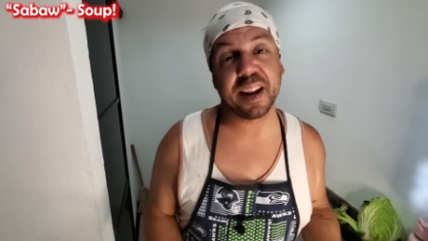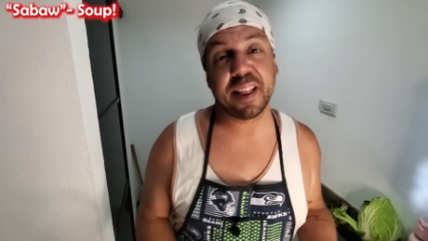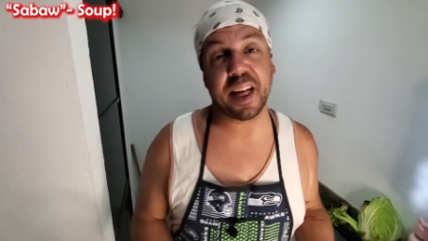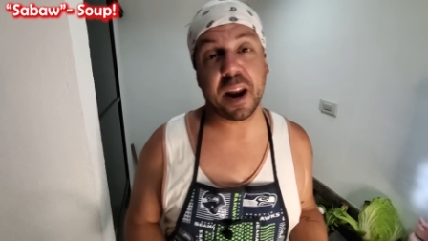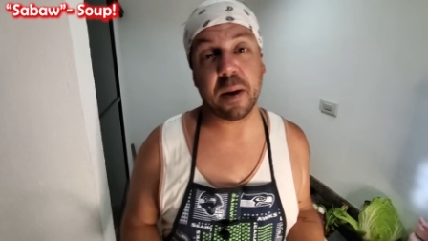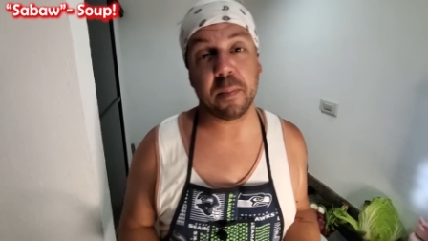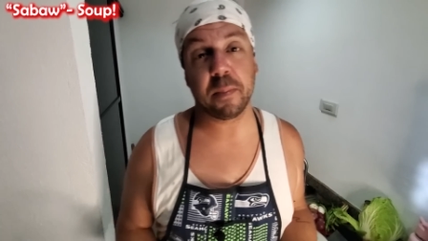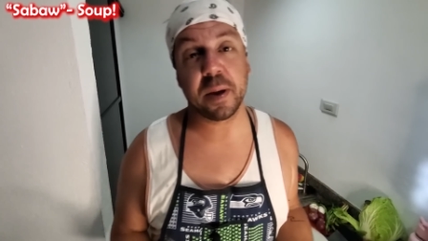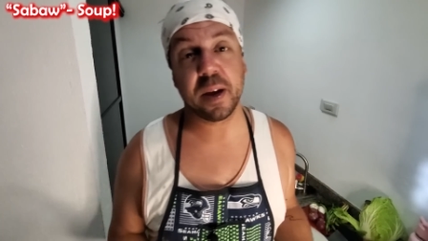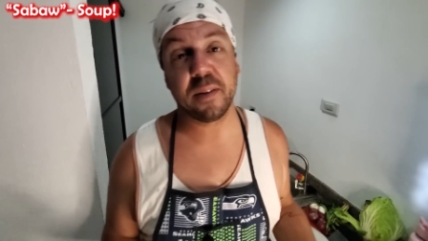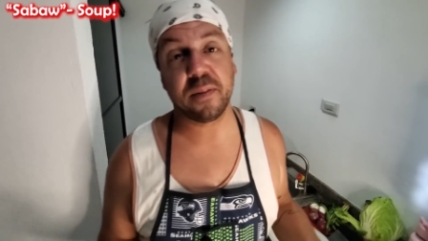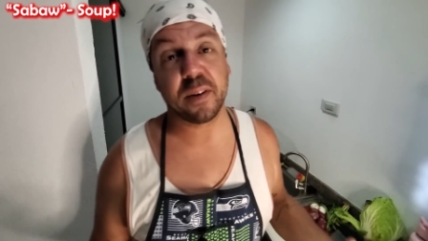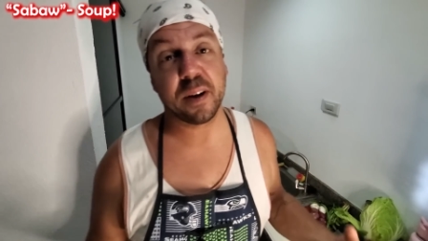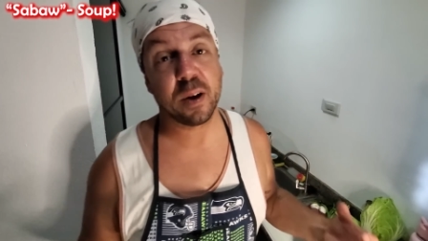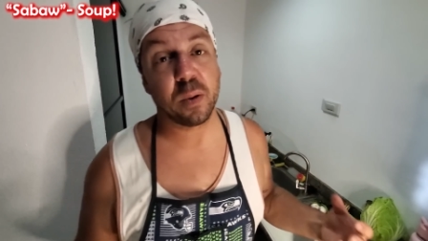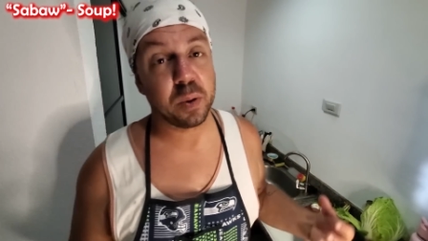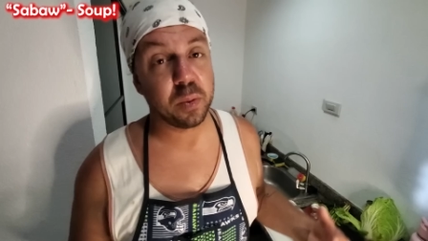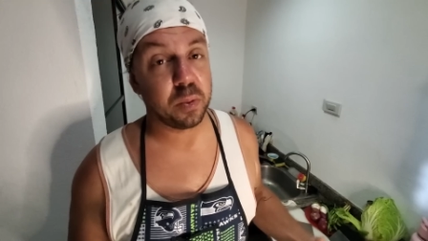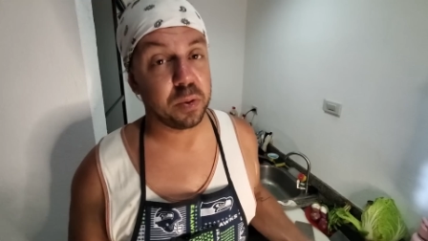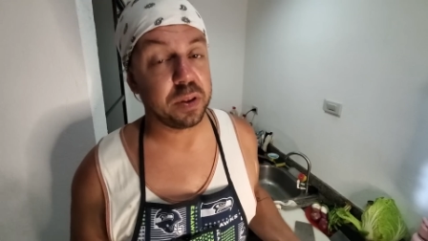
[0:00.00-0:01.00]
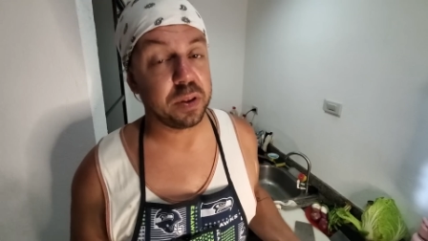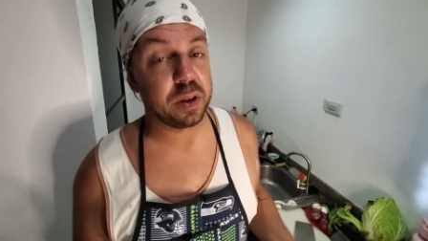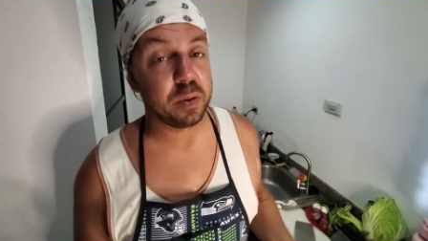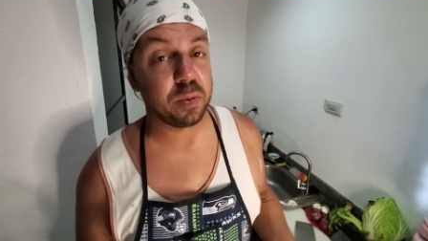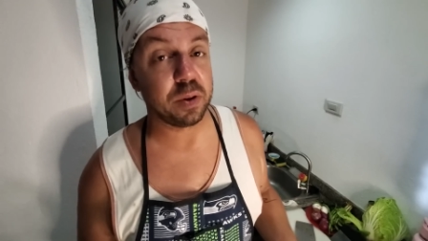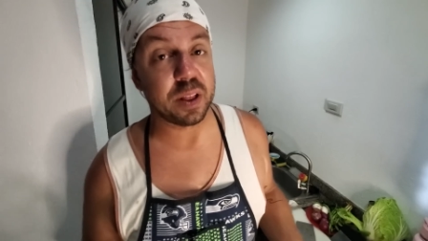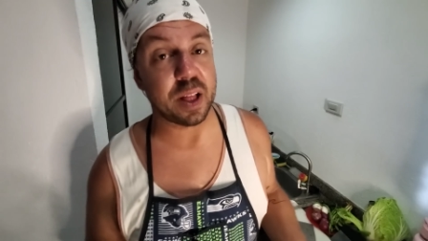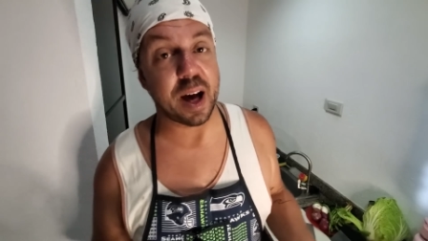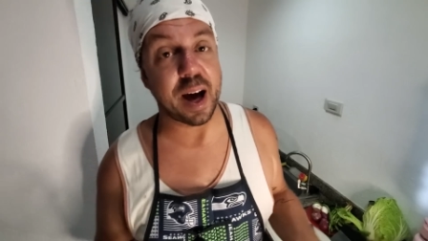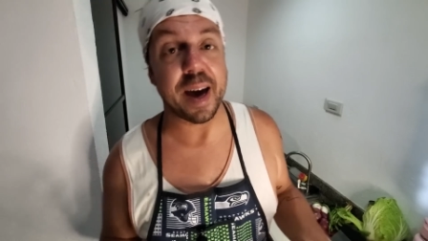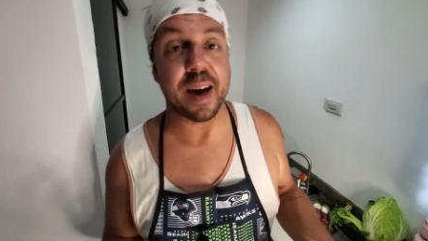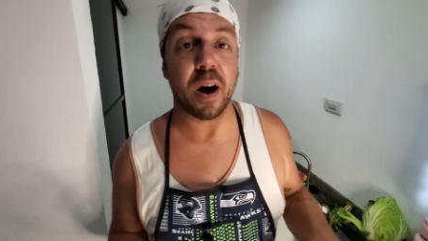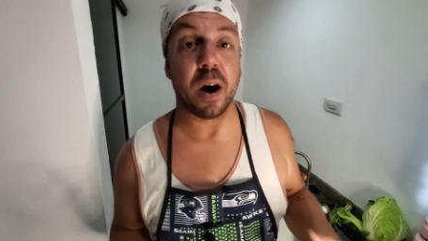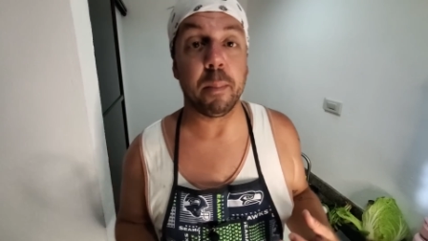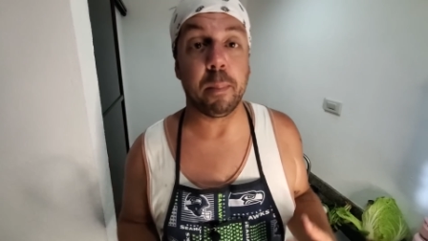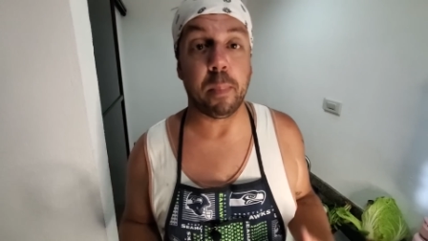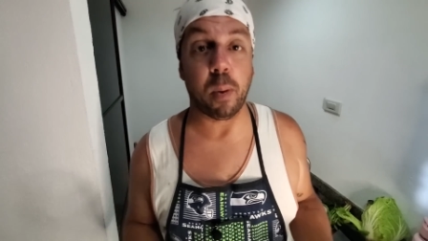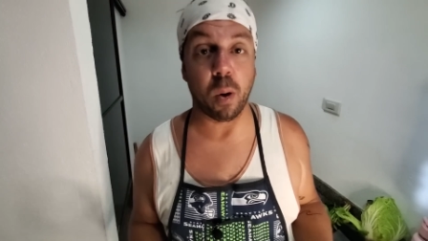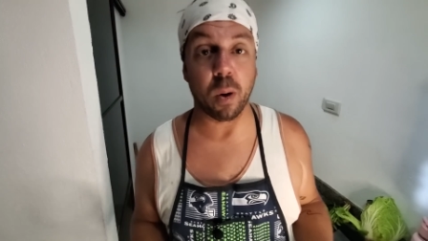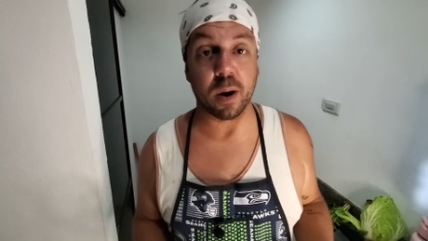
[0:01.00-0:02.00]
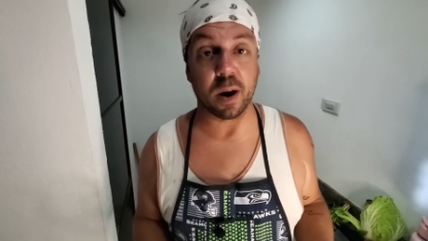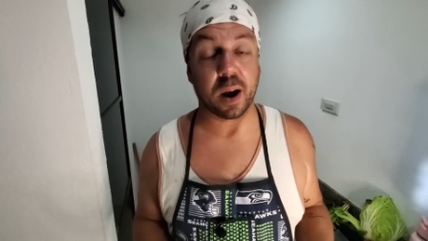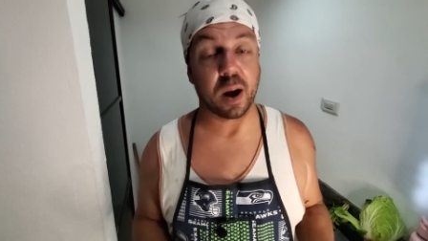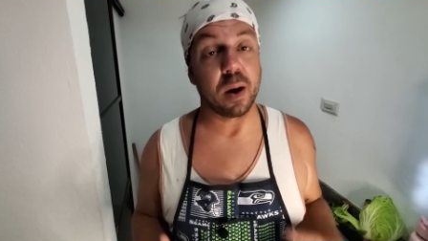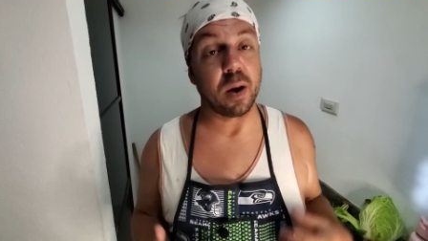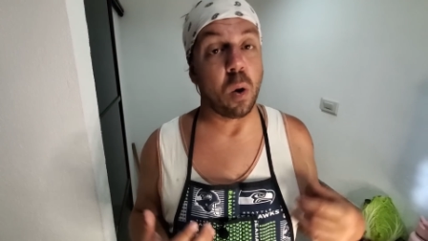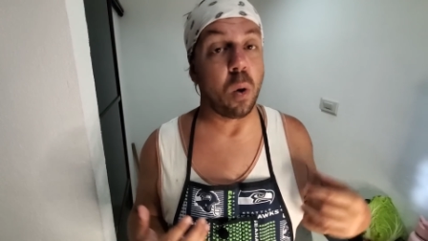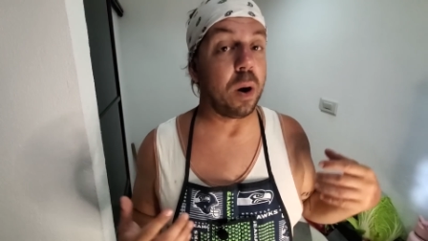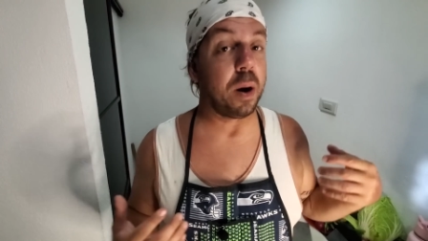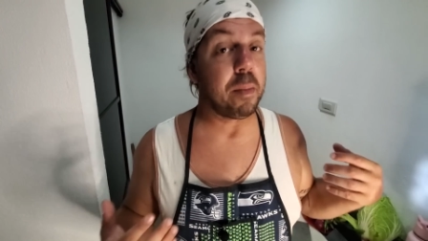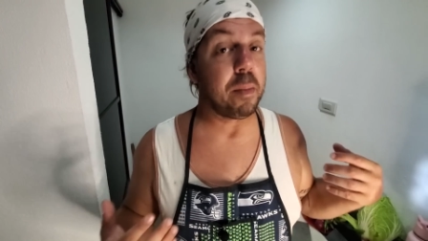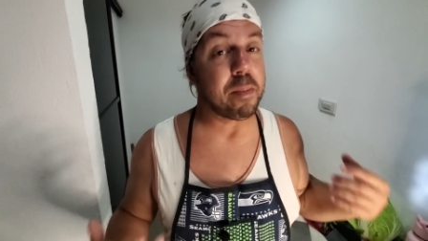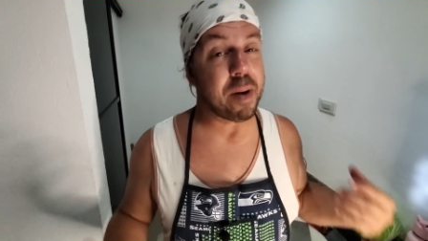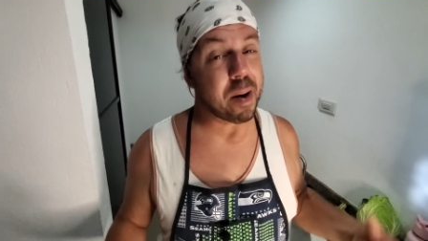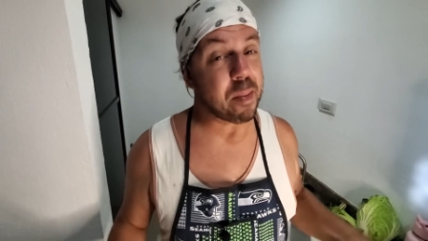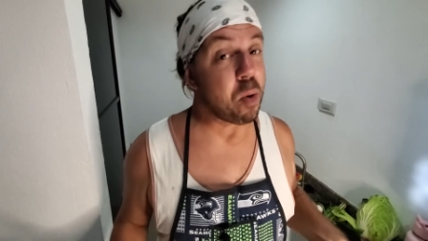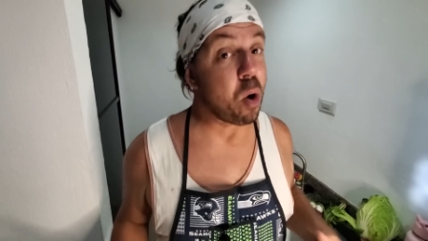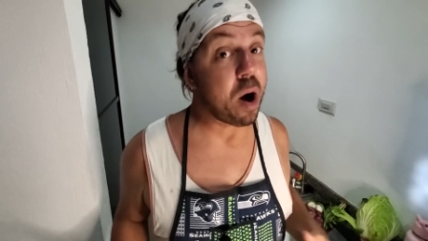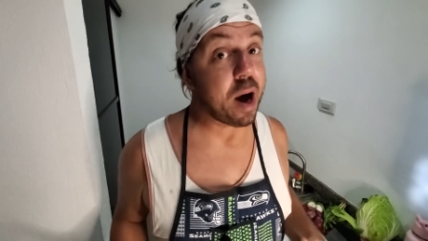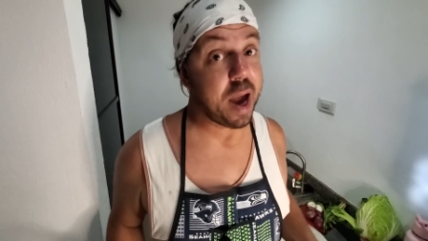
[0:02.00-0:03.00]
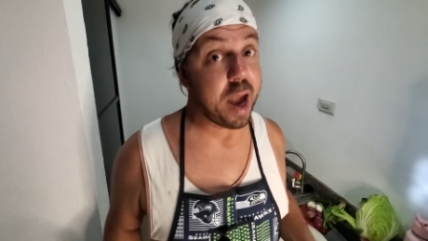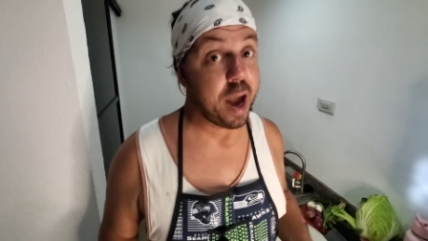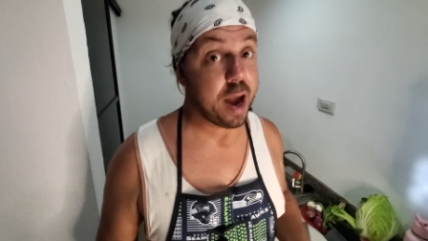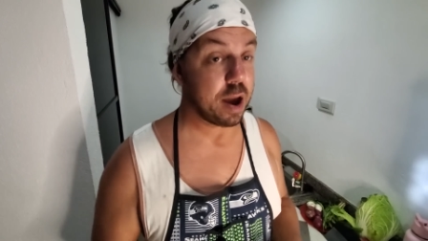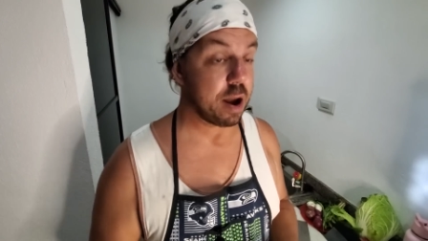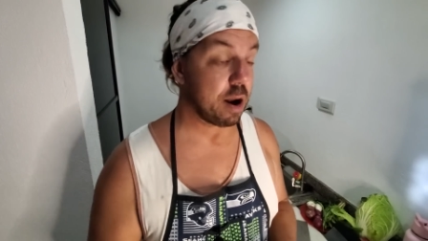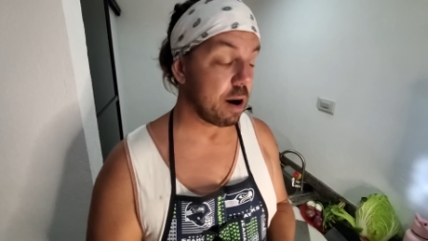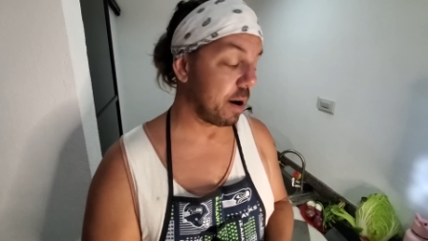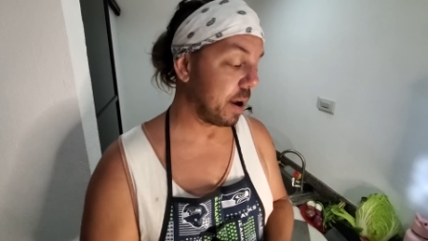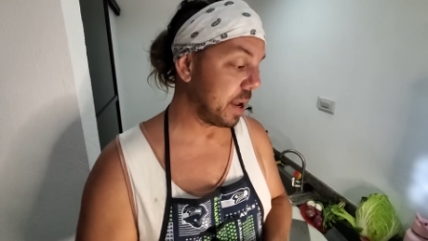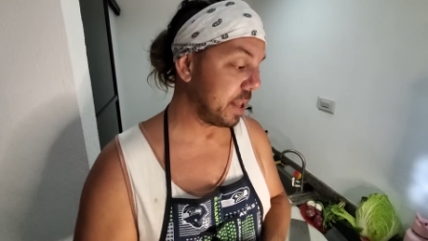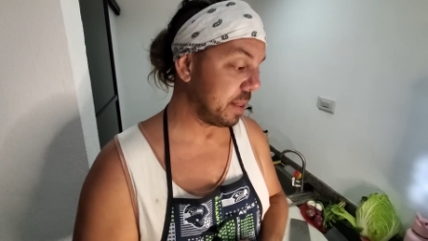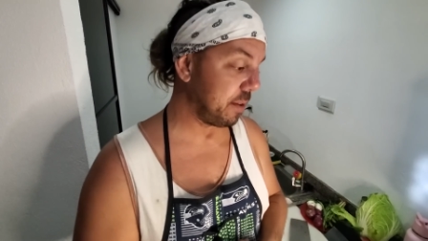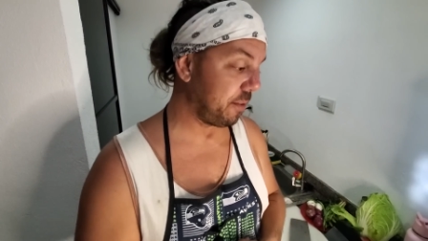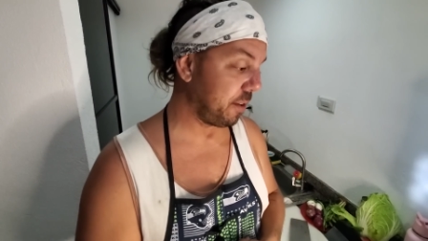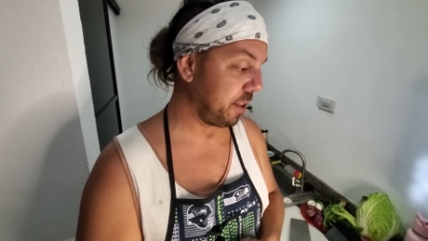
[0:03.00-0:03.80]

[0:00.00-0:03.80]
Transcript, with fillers: get a lot of beef here, we really rely on pork or baboy here in the